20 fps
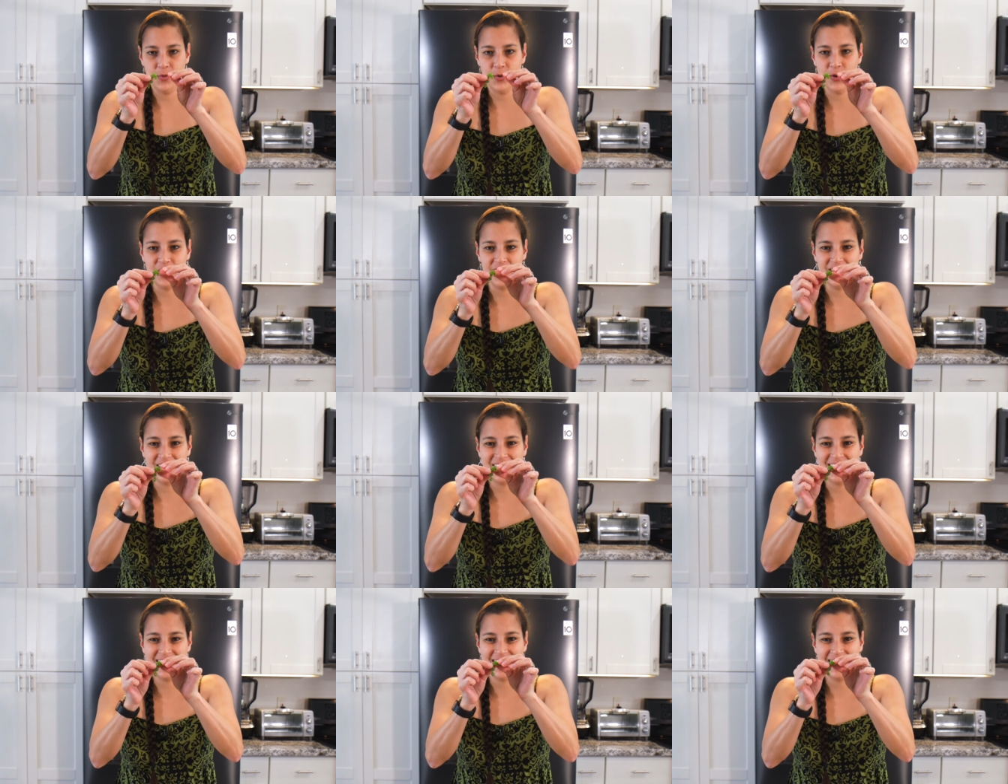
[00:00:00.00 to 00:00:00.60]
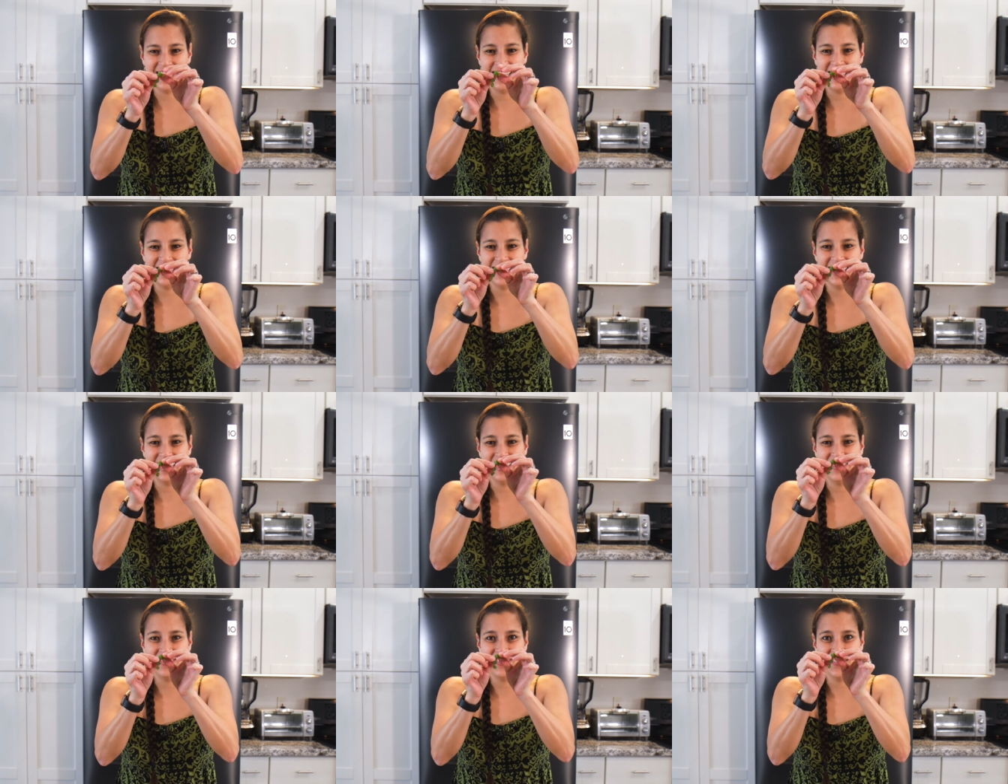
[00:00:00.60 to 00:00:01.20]
where I,
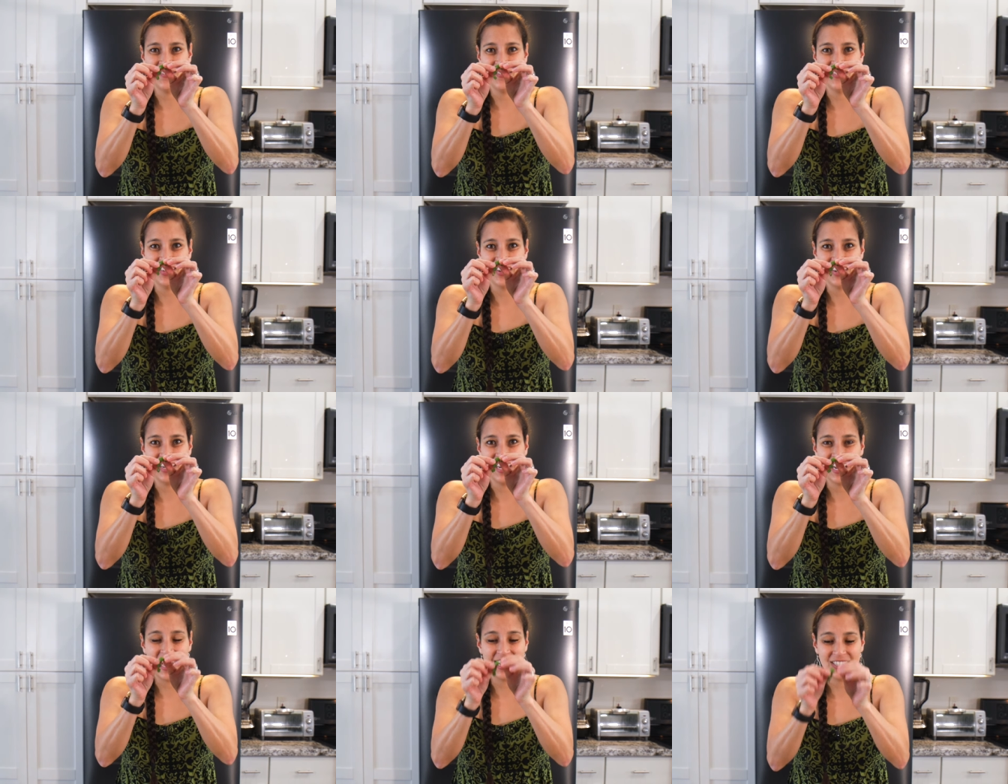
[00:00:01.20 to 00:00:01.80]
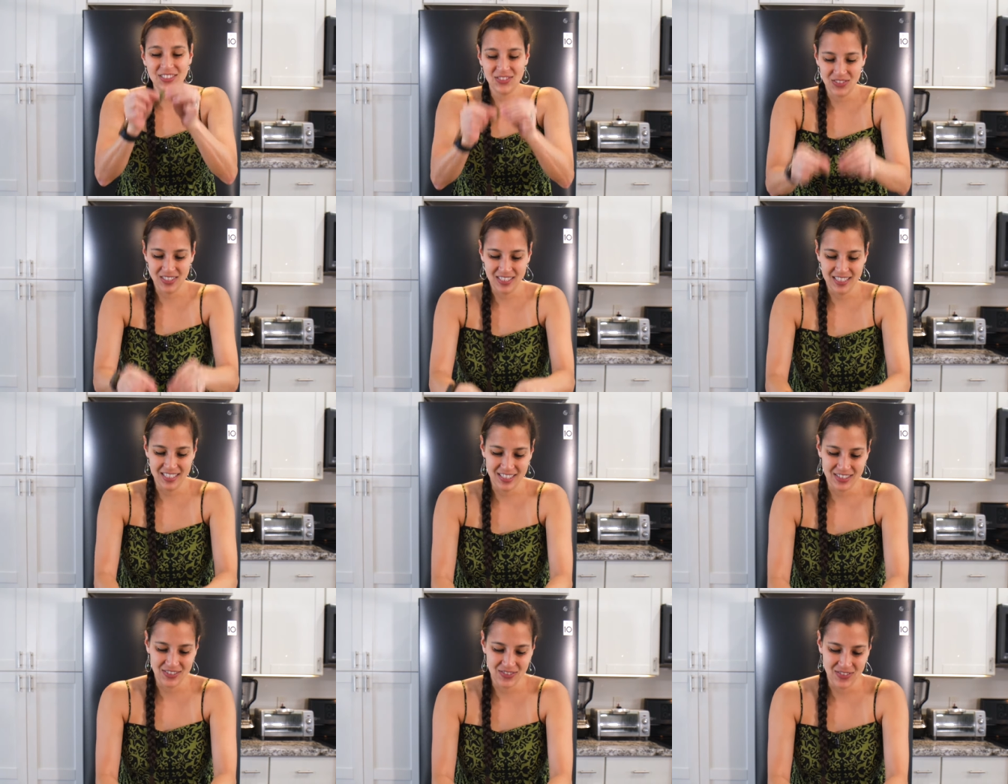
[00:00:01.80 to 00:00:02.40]
the, the very last one
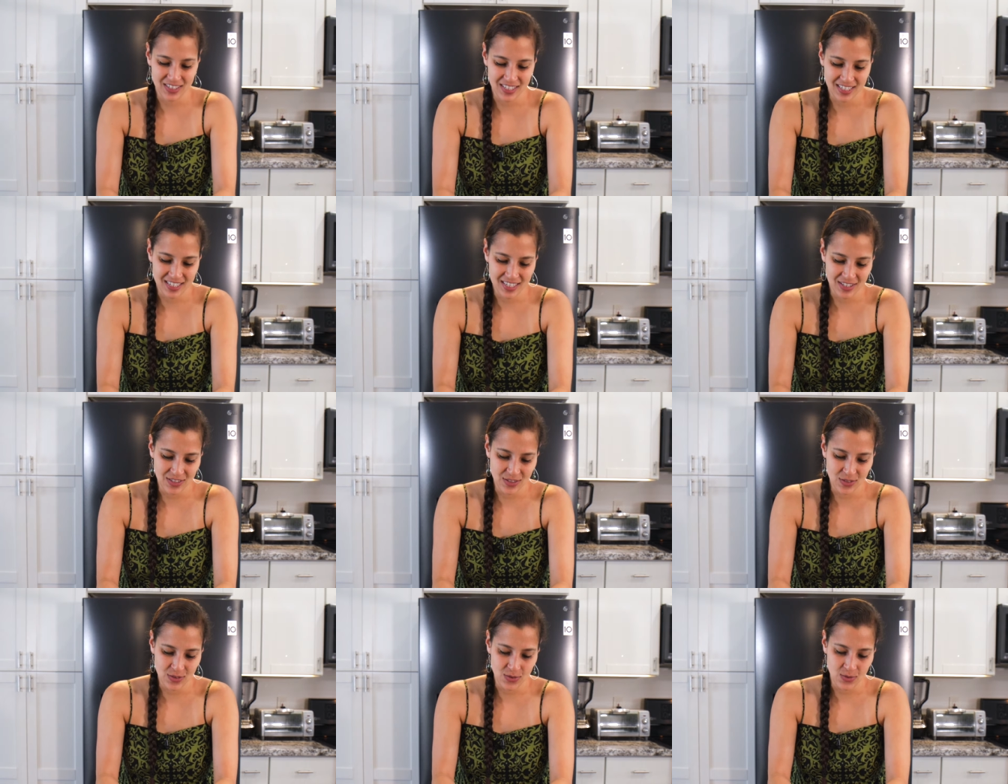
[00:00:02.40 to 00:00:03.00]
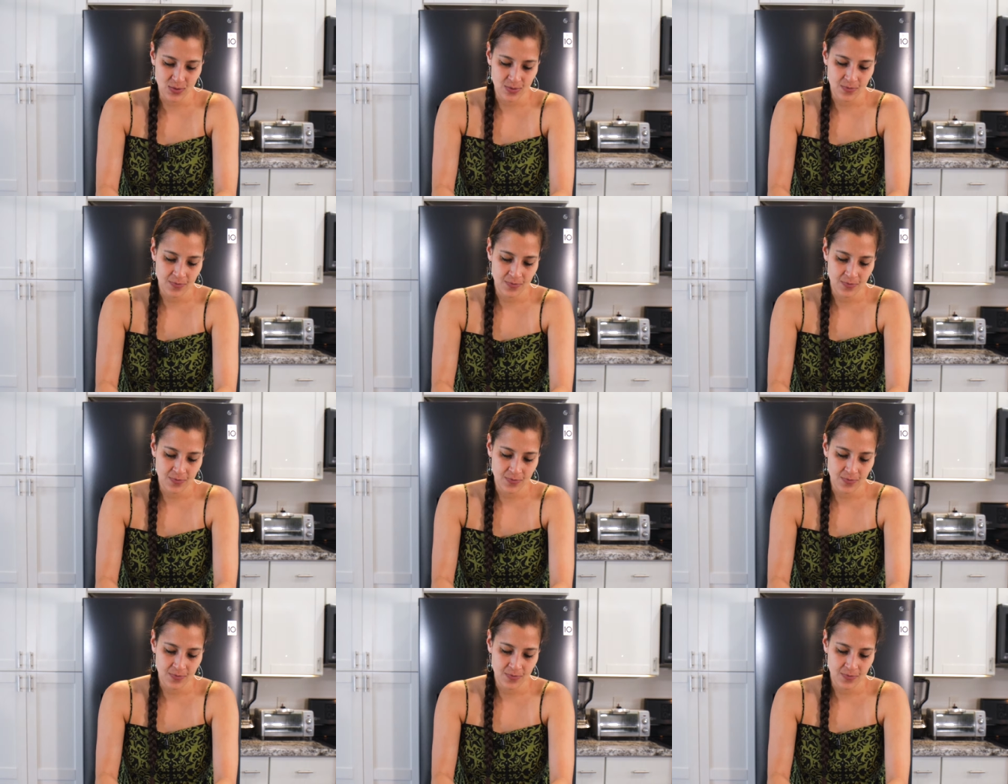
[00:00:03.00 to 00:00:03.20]
doesn't really cut through.